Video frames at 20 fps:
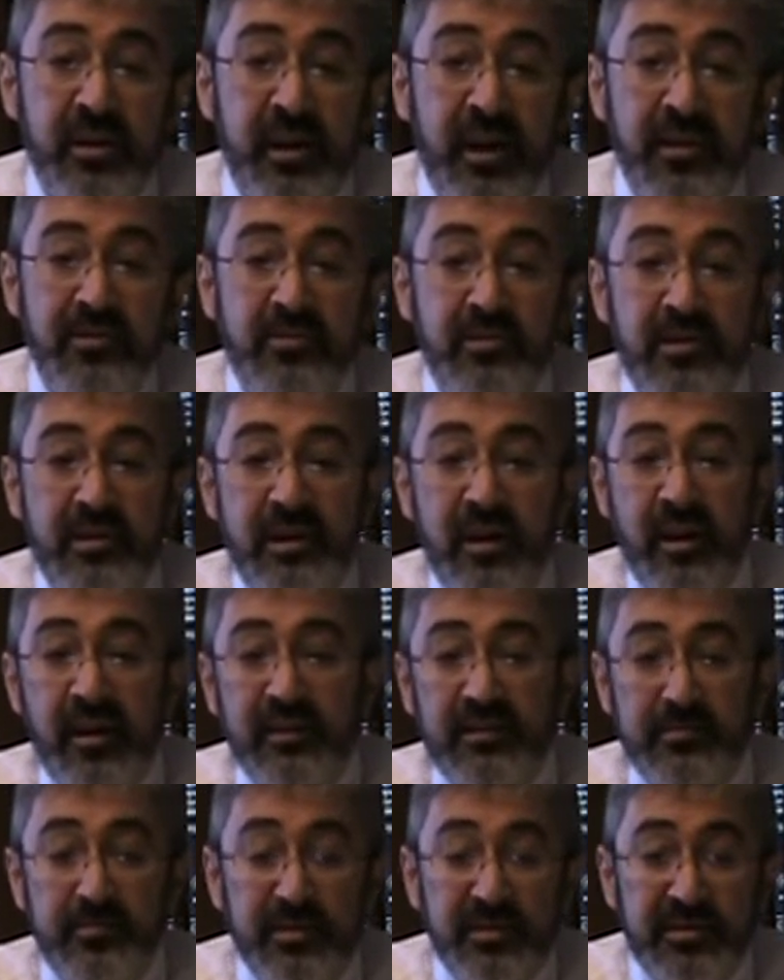under the
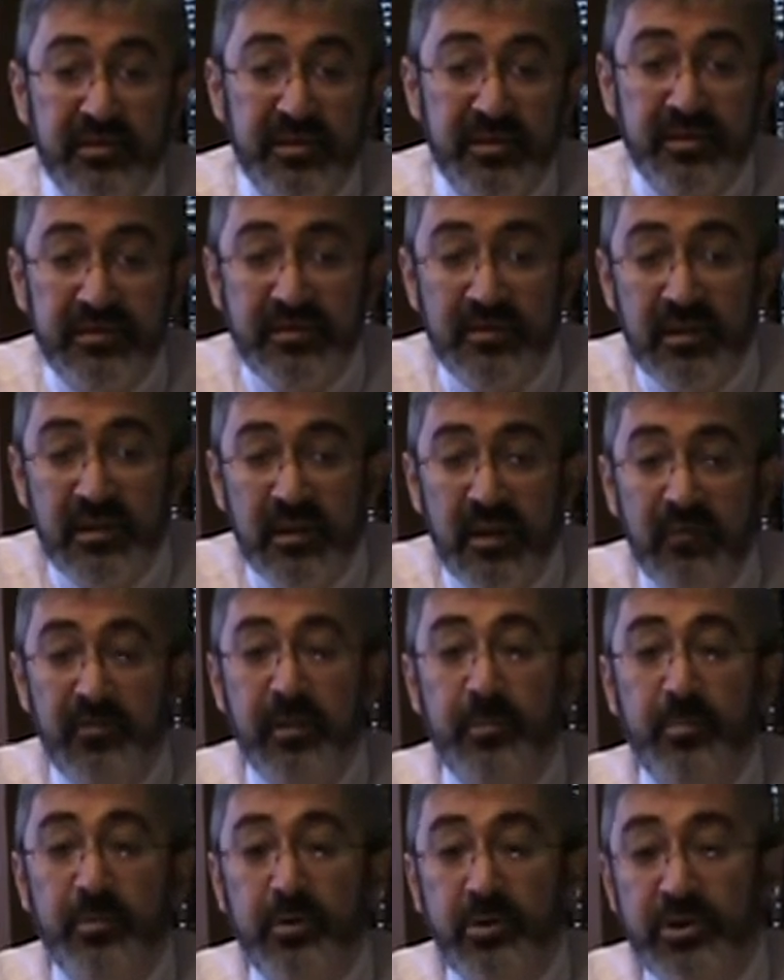auspices of
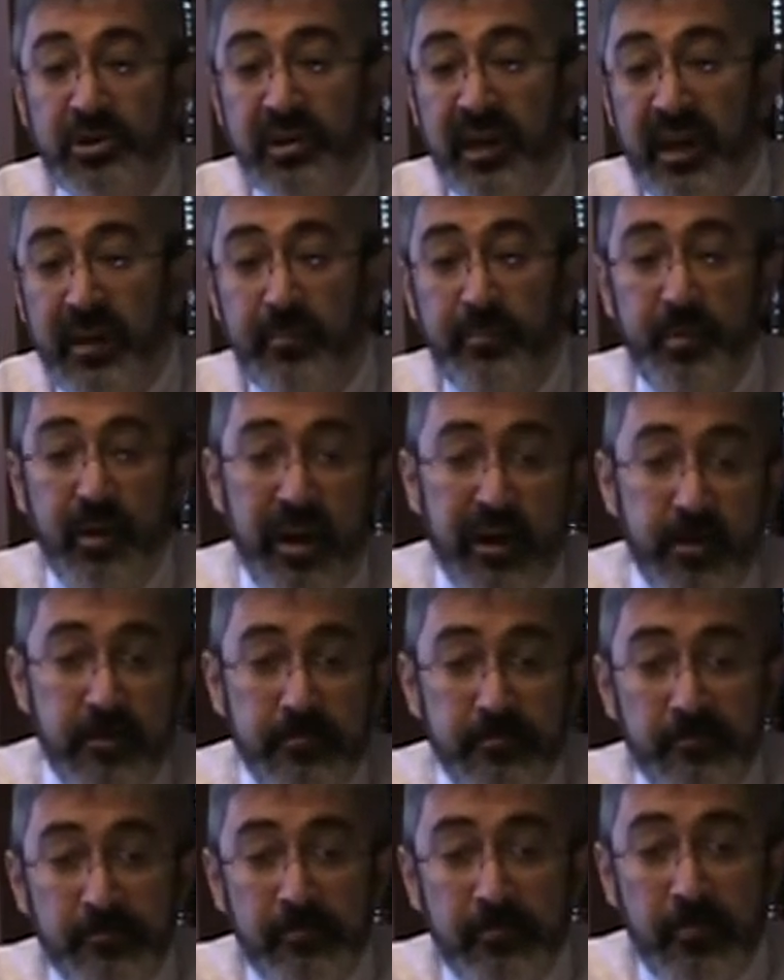the Persian Empire.
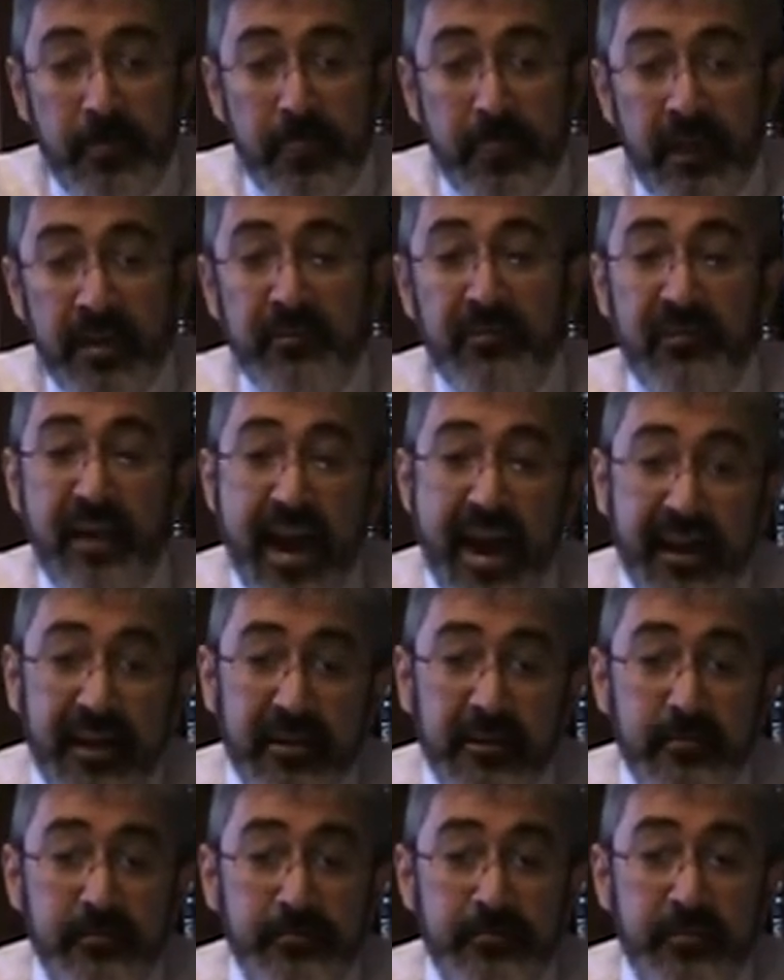In fact,